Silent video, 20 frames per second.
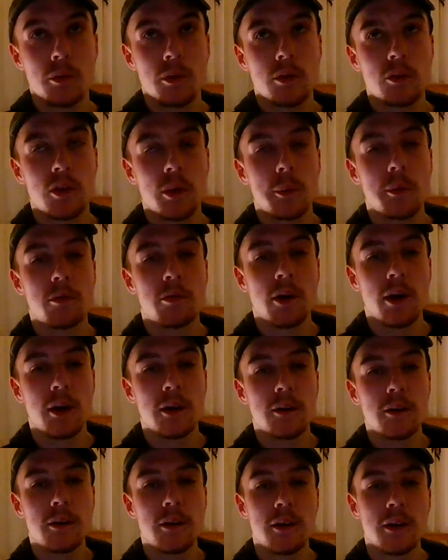
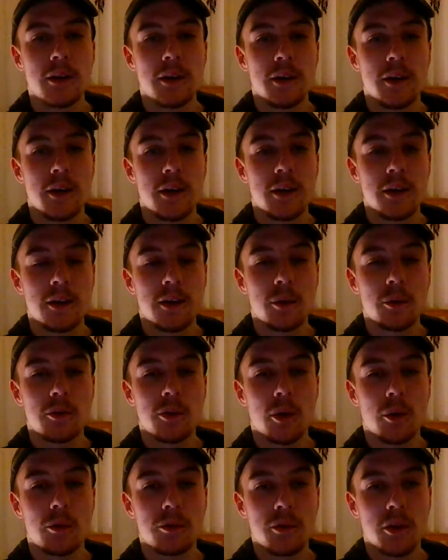semi-final, and it was
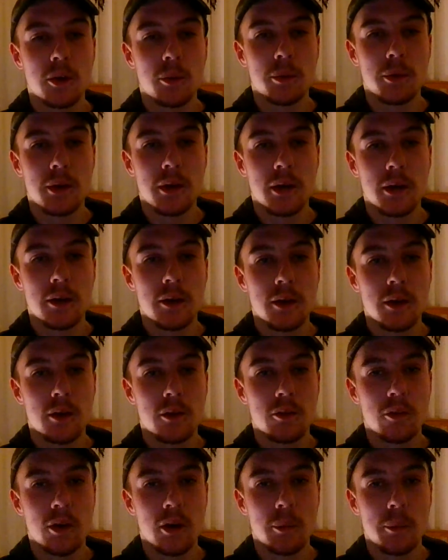always going to be a
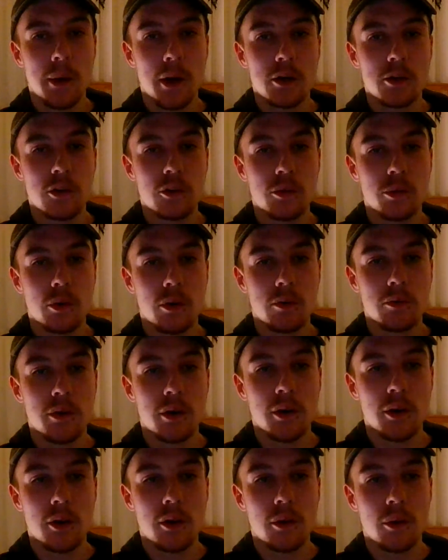thrilling match, this one,
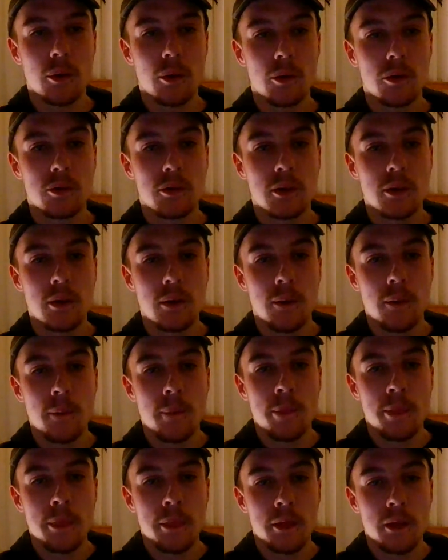very close.
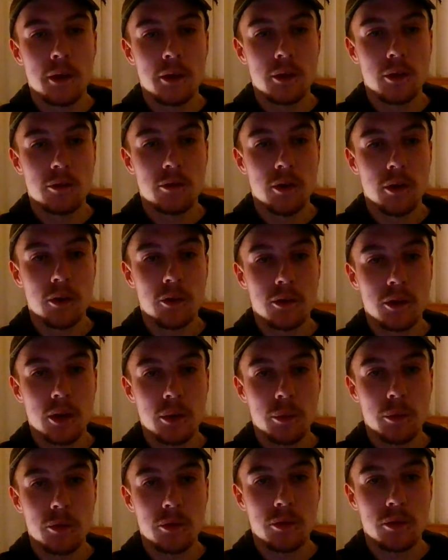In the first
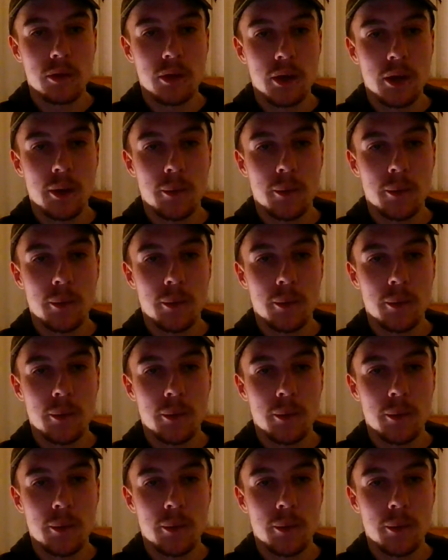set was